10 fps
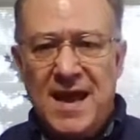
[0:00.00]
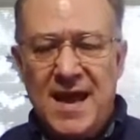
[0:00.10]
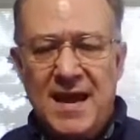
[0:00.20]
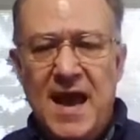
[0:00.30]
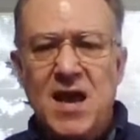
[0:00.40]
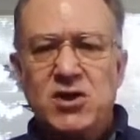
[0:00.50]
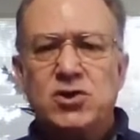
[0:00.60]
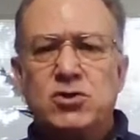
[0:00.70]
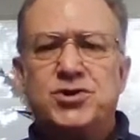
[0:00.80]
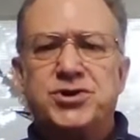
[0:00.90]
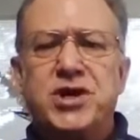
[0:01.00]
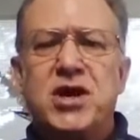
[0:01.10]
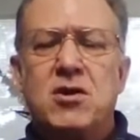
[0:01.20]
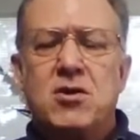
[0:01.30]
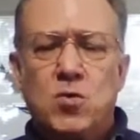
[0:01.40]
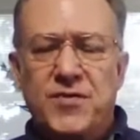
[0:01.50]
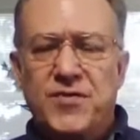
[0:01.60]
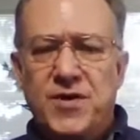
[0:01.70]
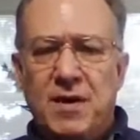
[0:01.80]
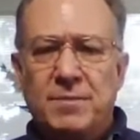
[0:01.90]
And as you share it with
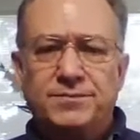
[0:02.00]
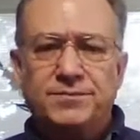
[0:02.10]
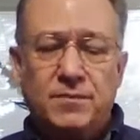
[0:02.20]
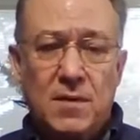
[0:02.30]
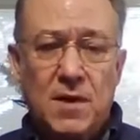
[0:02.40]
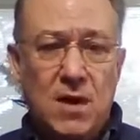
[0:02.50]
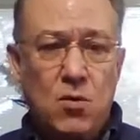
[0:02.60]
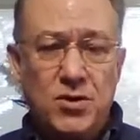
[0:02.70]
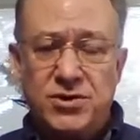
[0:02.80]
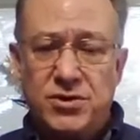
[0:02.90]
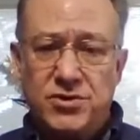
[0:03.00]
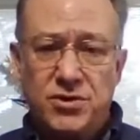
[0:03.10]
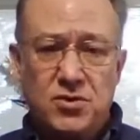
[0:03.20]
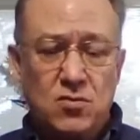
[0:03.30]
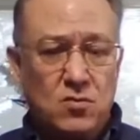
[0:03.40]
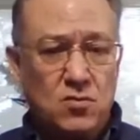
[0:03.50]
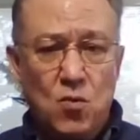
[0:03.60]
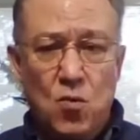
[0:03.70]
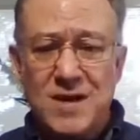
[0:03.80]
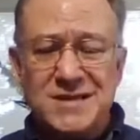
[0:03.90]
them, I want you to do
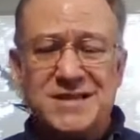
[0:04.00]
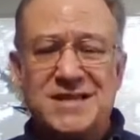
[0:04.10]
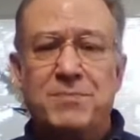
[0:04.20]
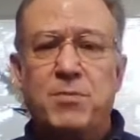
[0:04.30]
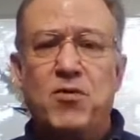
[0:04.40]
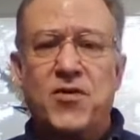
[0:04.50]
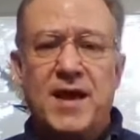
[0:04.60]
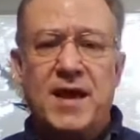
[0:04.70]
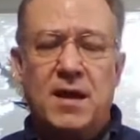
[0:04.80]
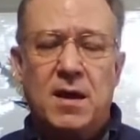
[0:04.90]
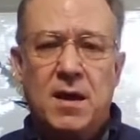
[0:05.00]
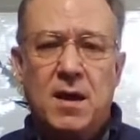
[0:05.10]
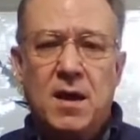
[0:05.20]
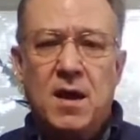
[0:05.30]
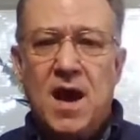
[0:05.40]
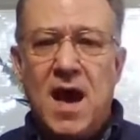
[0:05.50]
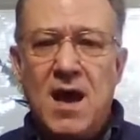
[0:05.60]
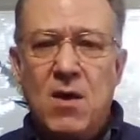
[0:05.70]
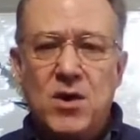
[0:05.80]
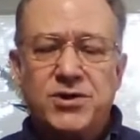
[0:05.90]
one simple thing.
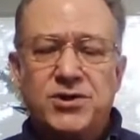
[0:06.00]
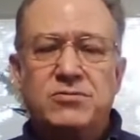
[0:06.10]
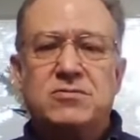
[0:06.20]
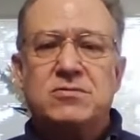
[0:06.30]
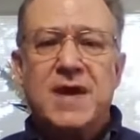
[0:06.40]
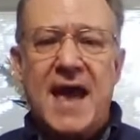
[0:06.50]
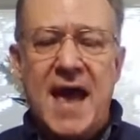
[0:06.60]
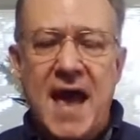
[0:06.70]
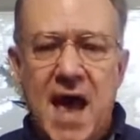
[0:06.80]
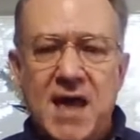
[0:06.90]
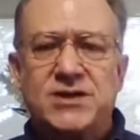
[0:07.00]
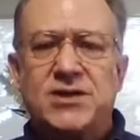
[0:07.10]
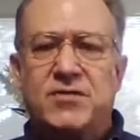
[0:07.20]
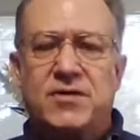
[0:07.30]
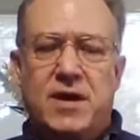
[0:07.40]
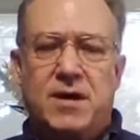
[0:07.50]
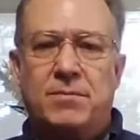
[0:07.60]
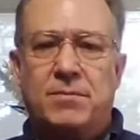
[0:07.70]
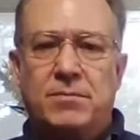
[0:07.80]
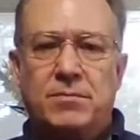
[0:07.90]
I want you to ask
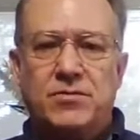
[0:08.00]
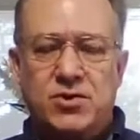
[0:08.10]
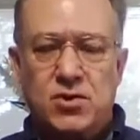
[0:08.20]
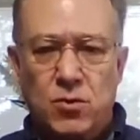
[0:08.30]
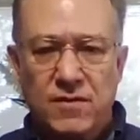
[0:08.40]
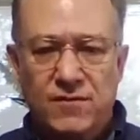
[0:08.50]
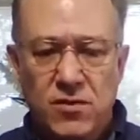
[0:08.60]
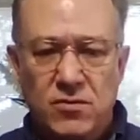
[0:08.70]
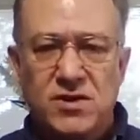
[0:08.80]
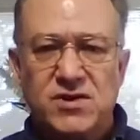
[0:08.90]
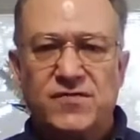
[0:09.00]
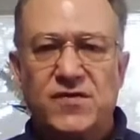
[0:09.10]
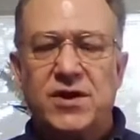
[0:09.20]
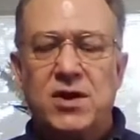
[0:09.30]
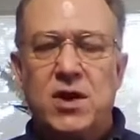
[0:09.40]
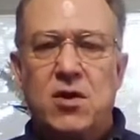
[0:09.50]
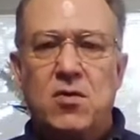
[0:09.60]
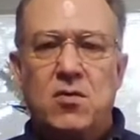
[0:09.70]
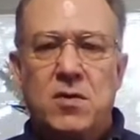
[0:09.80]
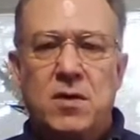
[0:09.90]
them to review this
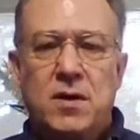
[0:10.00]
video